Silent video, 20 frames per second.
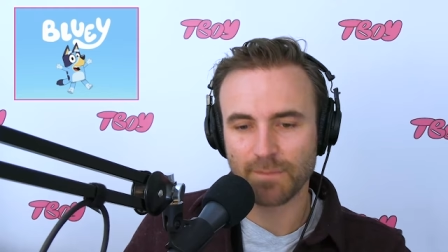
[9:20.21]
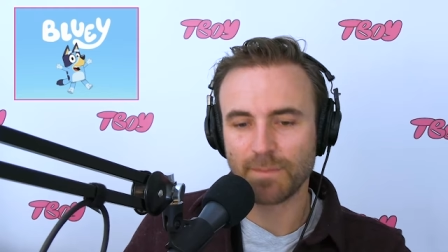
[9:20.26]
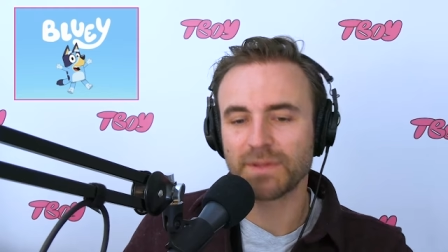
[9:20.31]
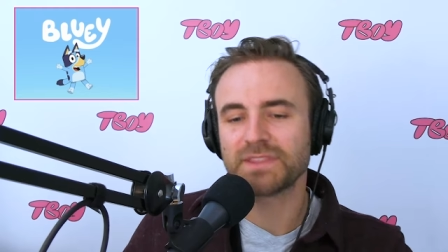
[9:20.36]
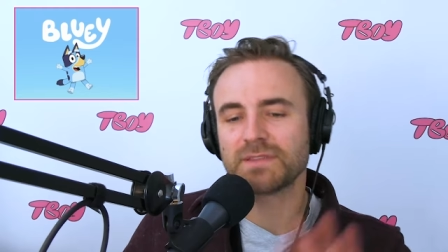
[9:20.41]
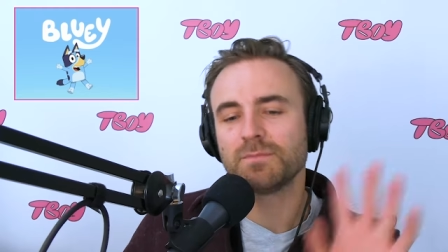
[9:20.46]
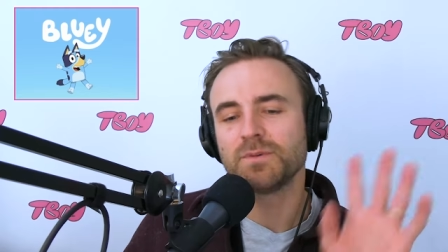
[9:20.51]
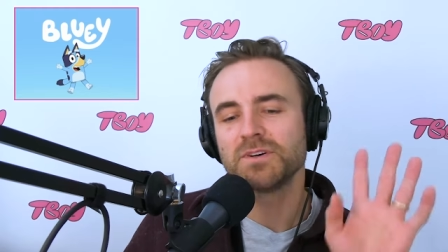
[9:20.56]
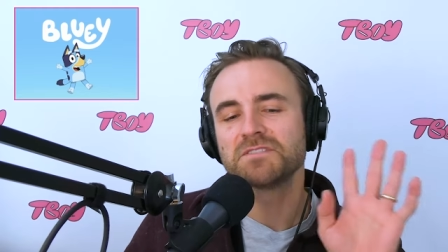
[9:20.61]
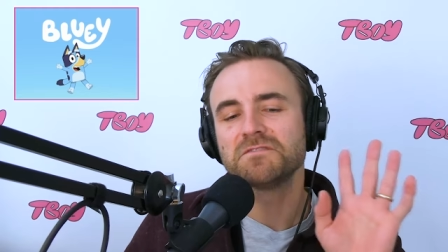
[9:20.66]
But
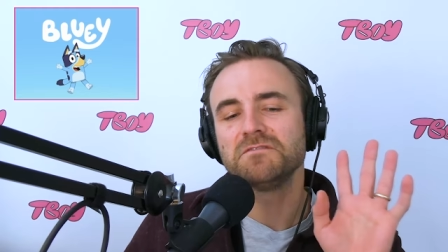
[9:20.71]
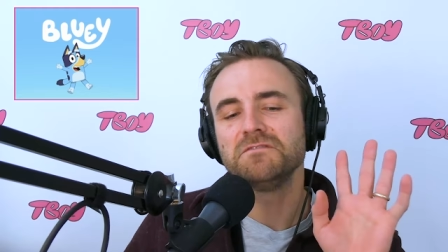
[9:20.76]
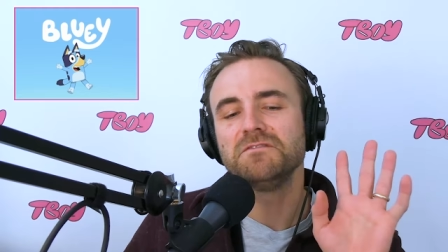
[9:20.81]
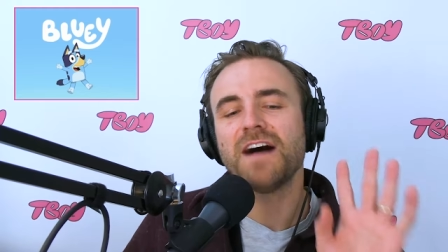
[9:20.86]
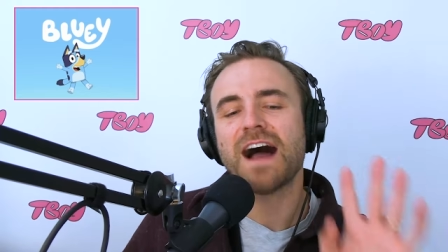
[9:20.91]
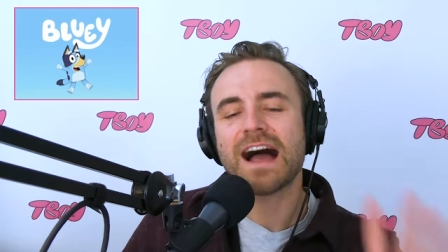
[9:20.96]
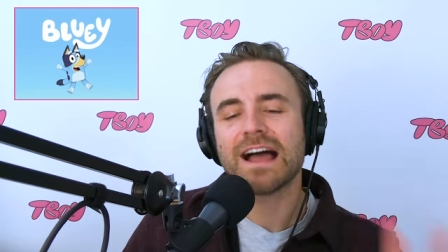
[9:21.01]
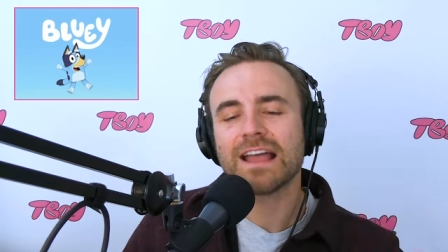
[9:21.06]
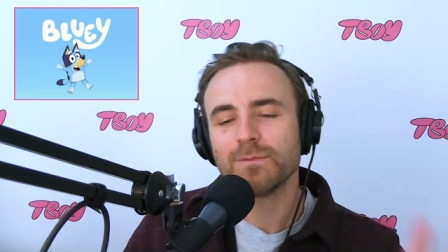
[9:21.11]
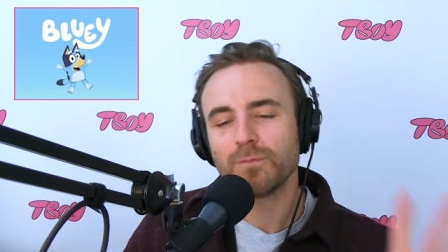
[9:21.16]
the most
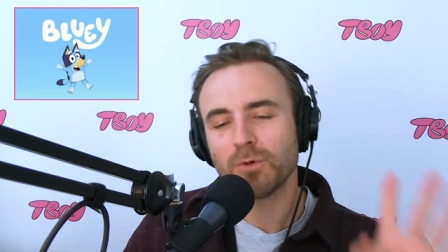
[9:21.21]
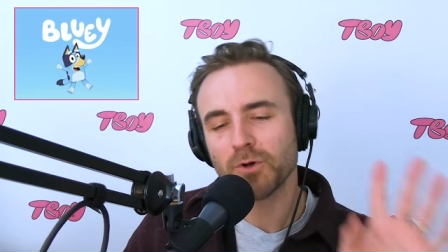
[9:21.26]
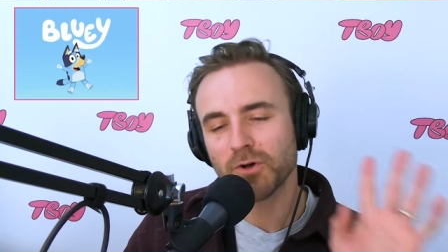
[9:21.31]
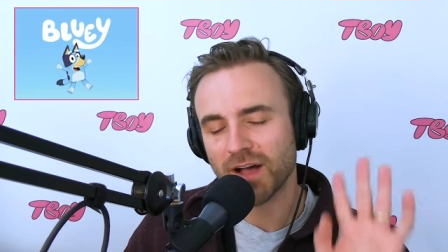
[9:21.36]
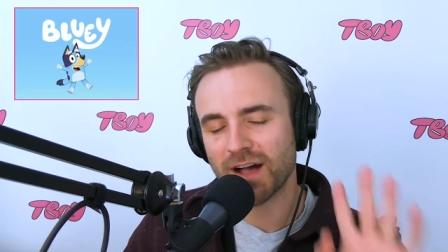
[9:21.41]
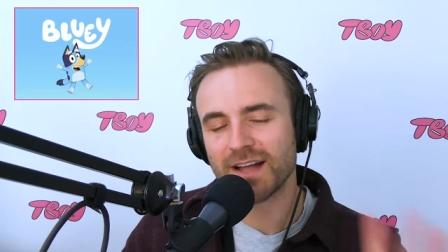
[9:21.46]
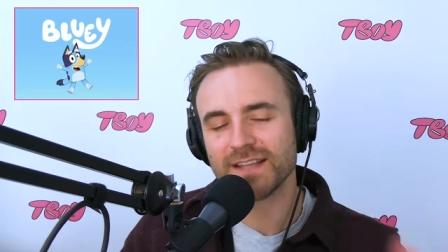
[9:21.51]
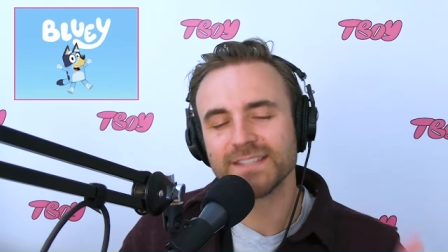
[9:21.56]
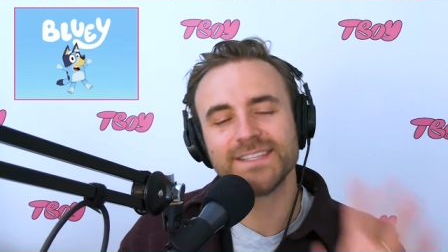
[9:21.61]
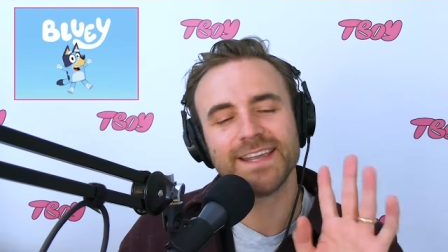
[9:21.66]
valuable
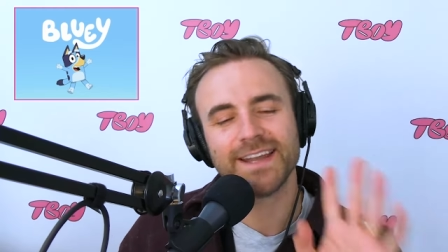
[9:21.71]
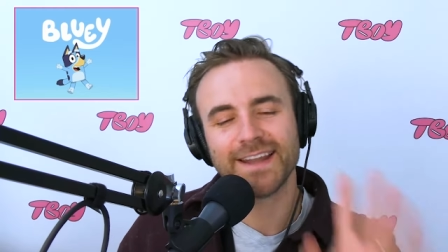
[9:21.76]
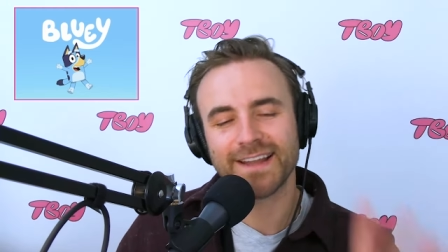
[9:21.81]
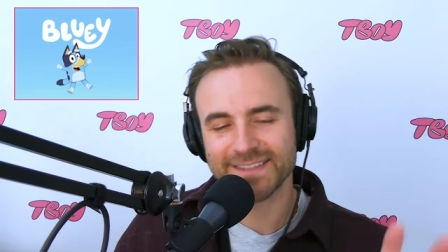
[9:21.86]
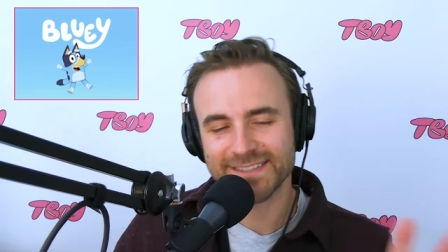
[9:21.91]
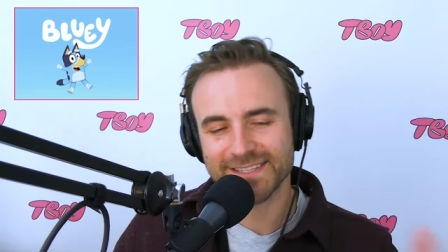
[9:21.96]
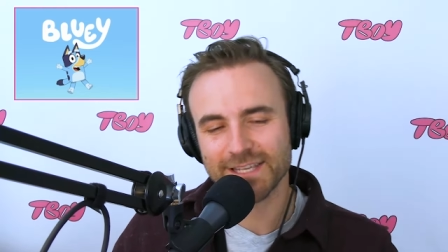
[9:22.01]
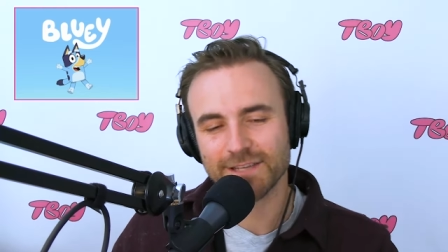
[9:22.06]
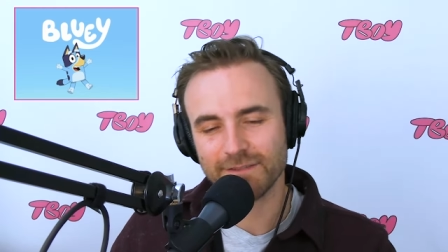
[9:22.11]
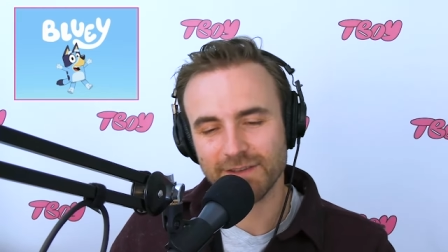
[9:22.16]
content
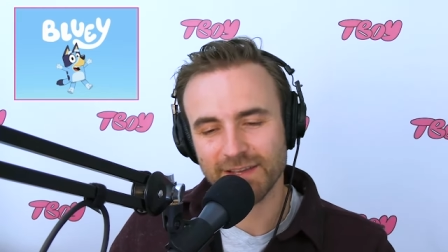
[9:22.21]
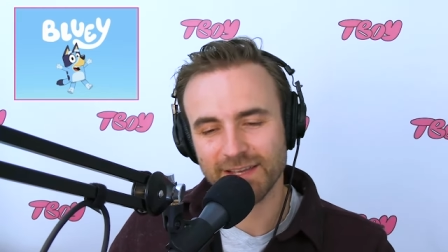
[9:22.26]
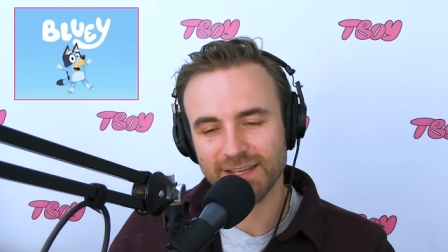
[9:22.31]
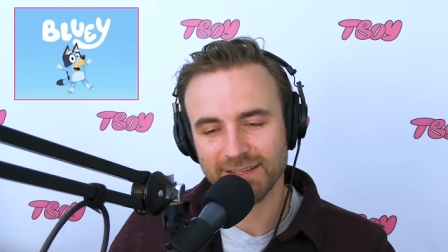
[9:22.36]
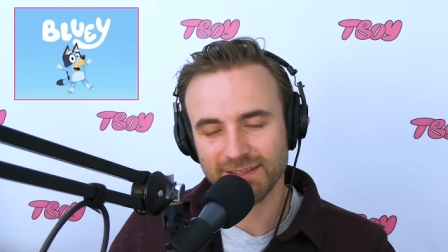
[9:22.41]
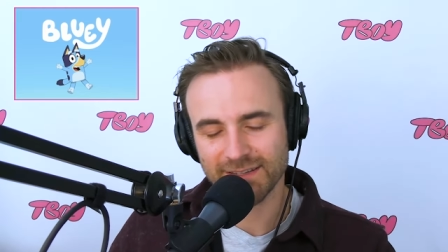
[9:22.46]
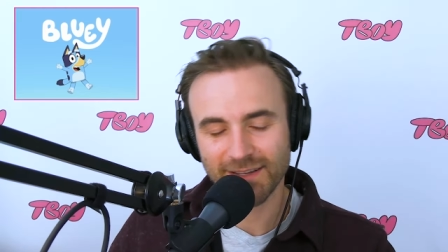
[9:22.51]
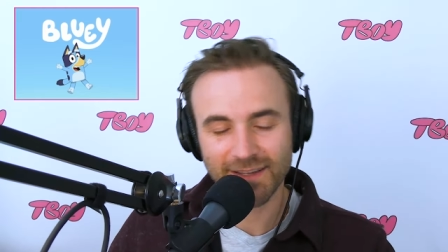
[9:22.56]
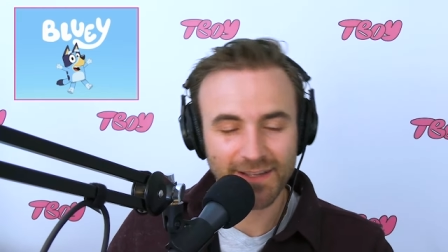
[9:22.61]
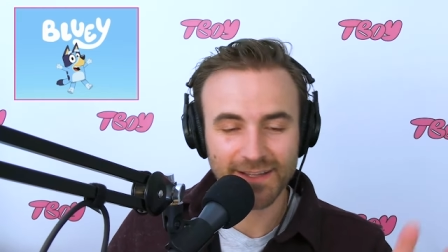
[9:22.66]
on TV,
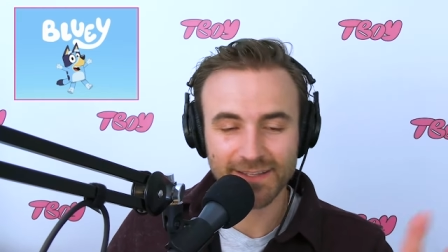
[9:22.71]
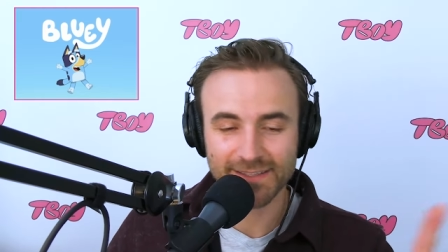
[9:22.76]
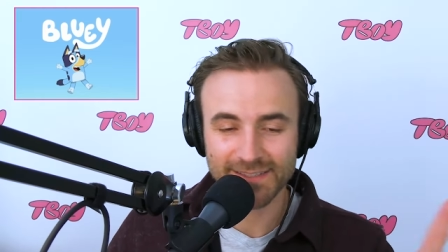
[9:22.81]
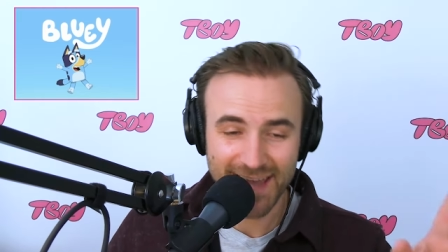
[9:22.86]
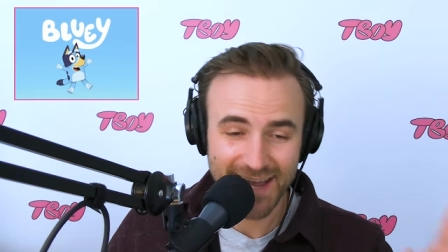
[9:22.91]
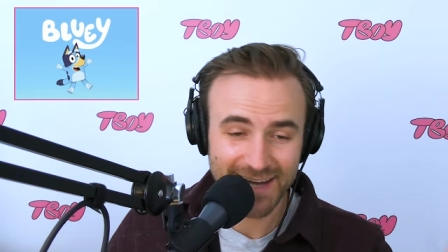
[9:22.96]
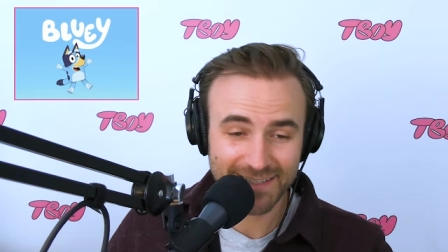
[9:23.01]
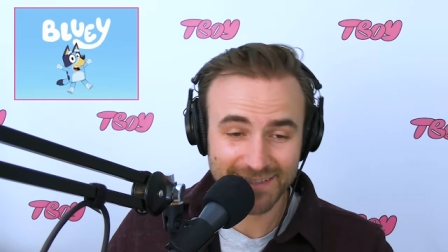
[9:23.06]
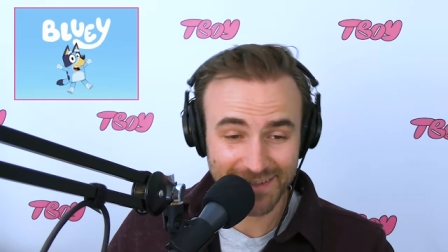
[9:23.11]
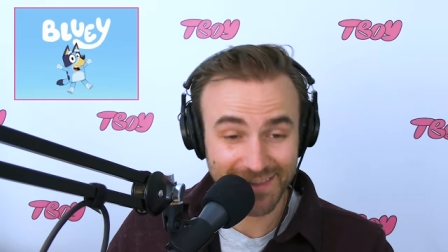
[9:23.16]
it's
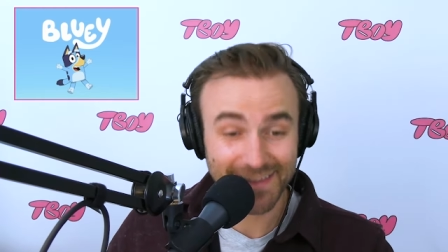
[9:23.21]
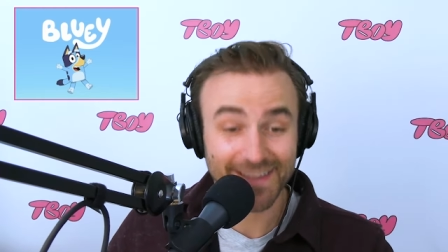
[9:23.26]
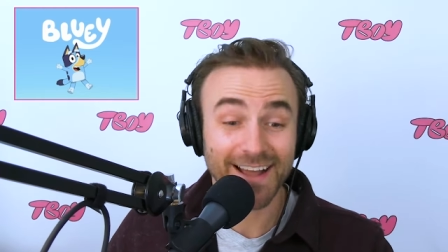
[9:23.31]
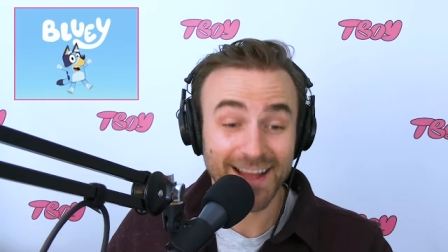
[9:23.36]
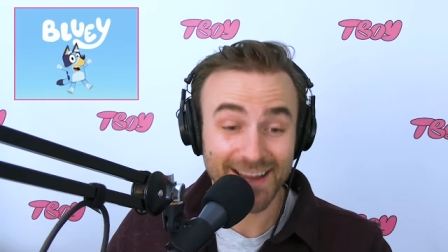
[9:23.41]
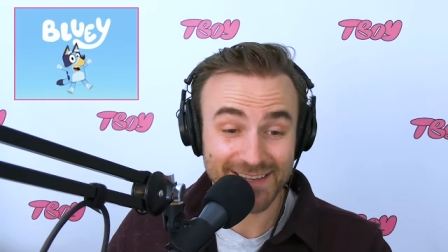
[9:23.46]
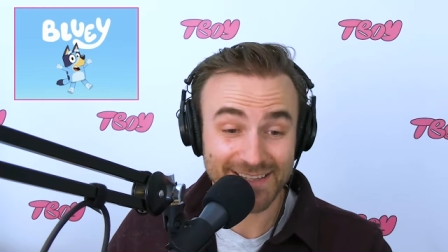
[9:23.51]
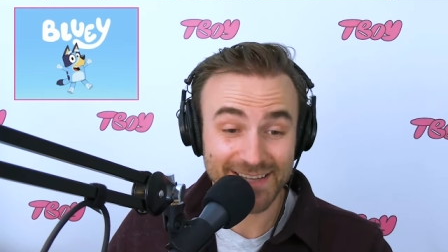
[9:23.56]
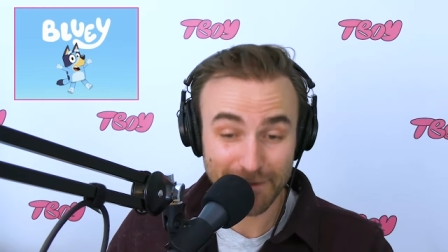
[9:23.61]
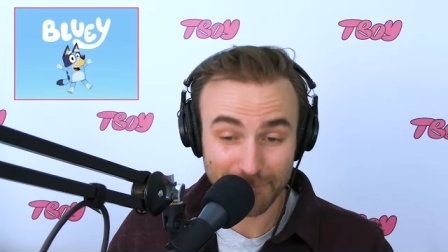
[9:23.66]
actually the
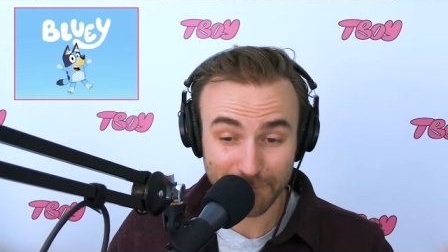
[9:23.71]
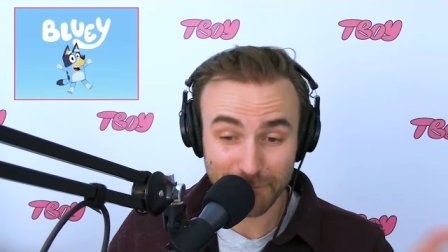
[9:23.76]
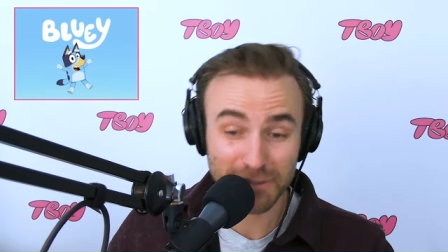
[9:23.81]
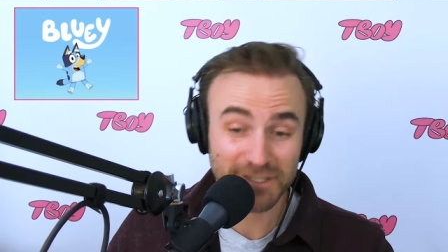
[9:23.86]
content for